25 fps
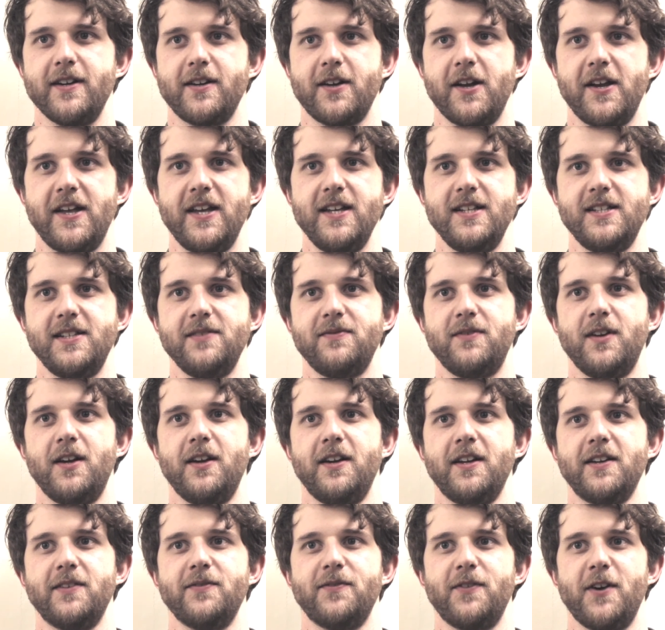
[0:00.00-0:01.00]
a cohesive
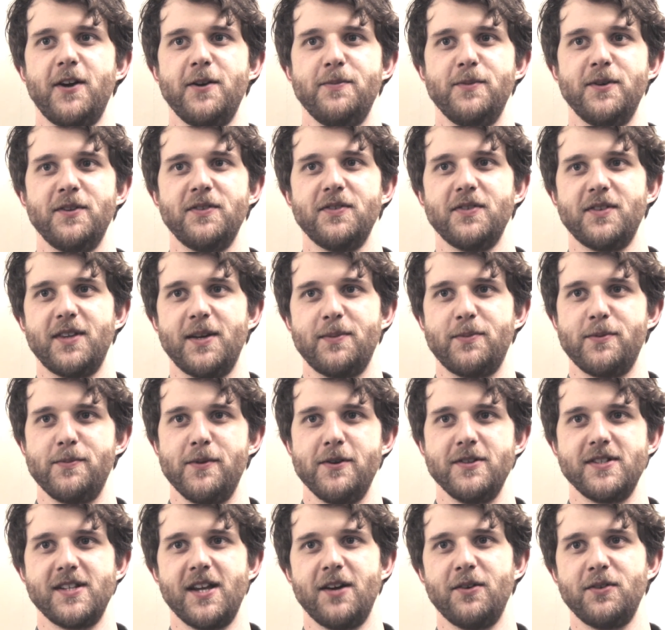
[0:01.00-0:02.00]
learning environment that
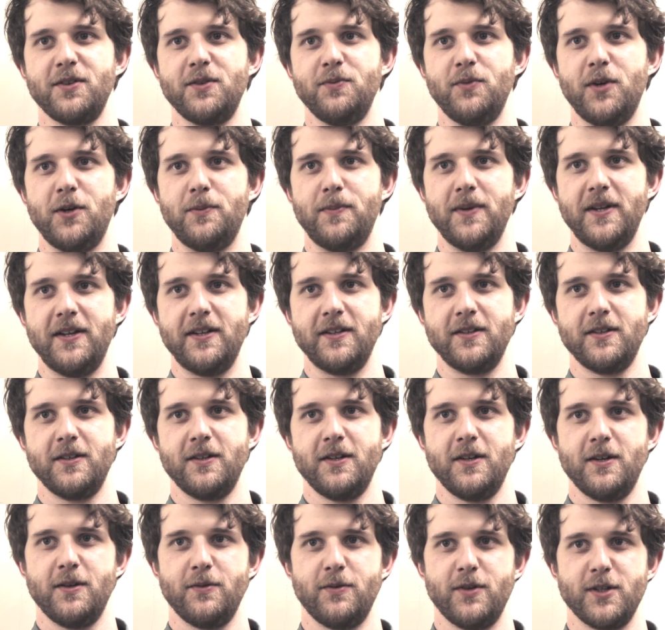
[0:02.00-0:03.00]
promotes health and well-being,
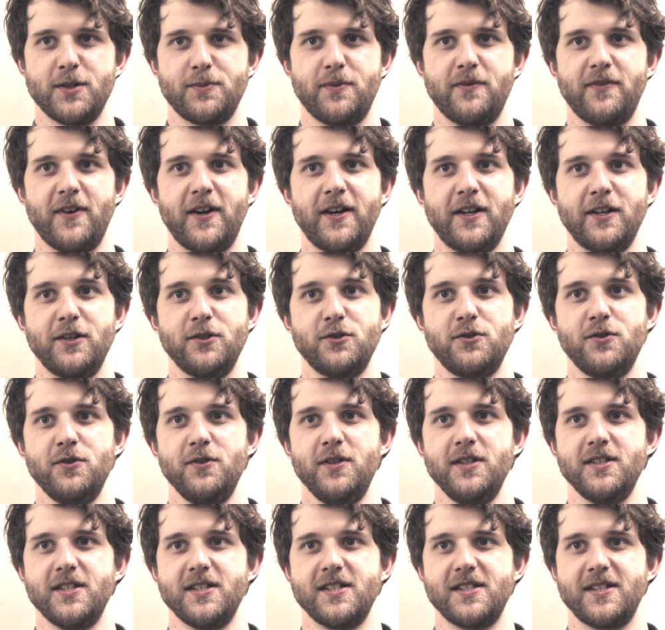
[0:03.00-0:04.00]
whilst providing a
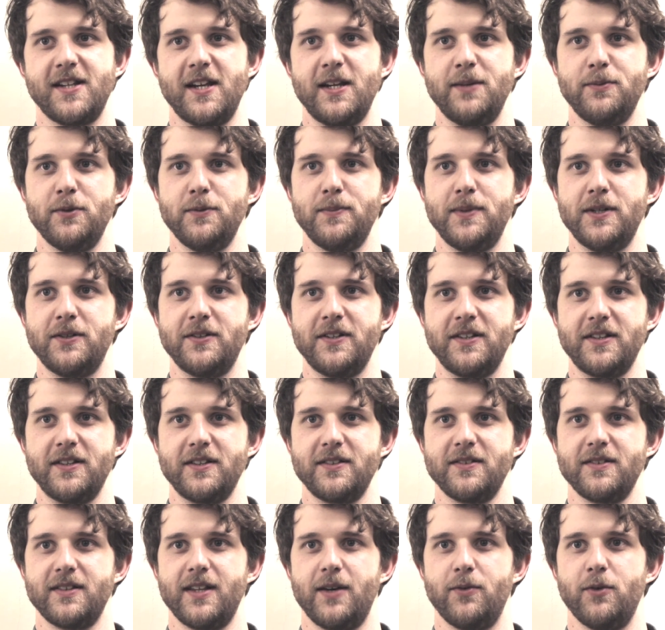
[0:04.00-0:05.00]
truly sustainable
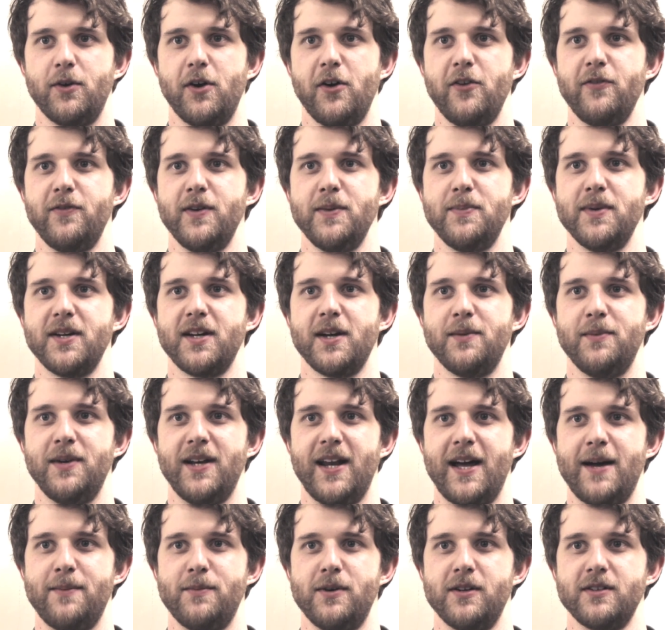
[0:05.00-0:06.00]
building that will hopefully become a
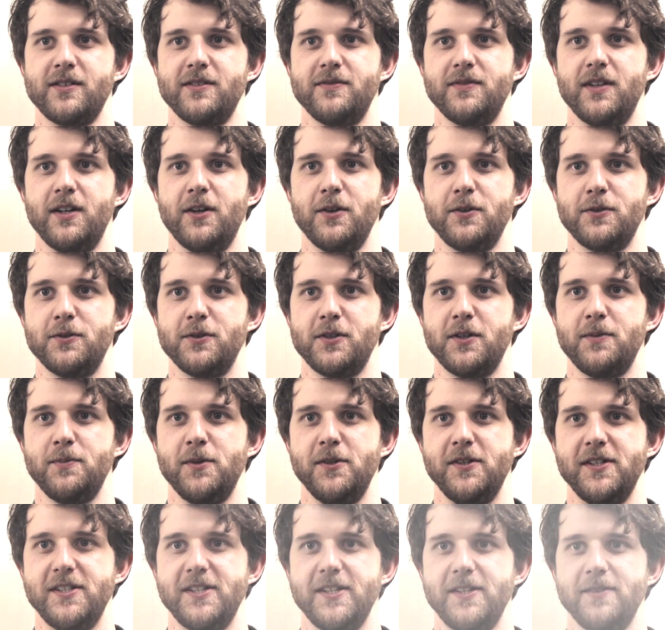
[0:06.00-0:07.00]
landmark of the local
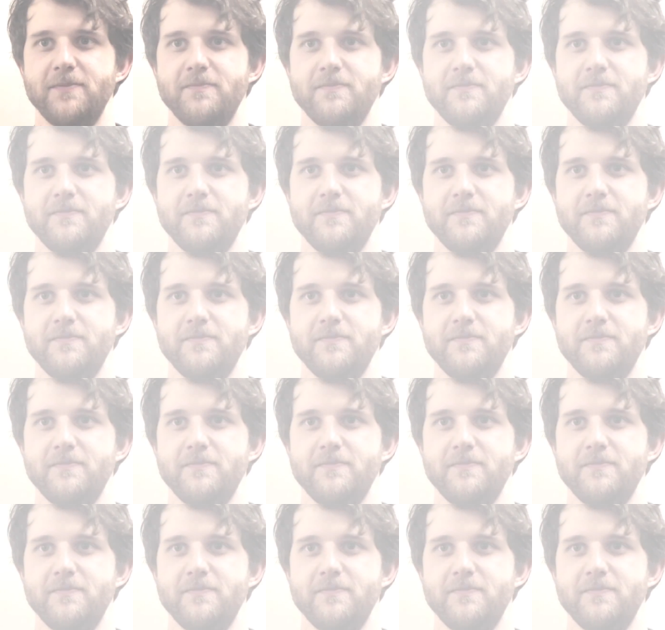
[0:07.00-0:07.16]
community.